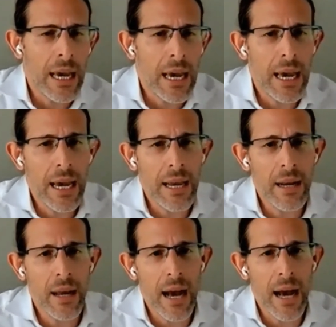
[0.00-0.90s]

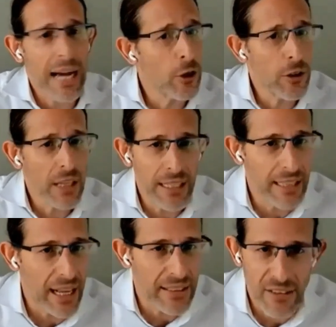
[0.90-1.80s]
And I don't think that
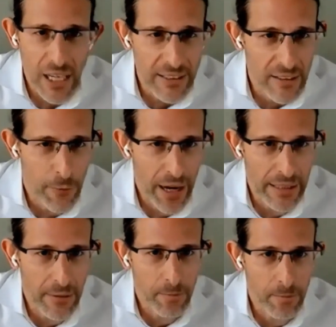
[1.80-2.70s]
that's
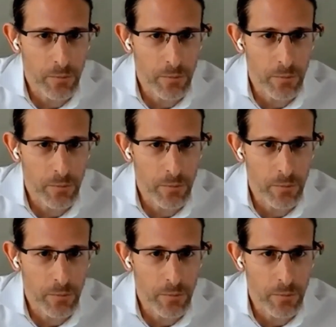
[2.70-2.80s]
justified.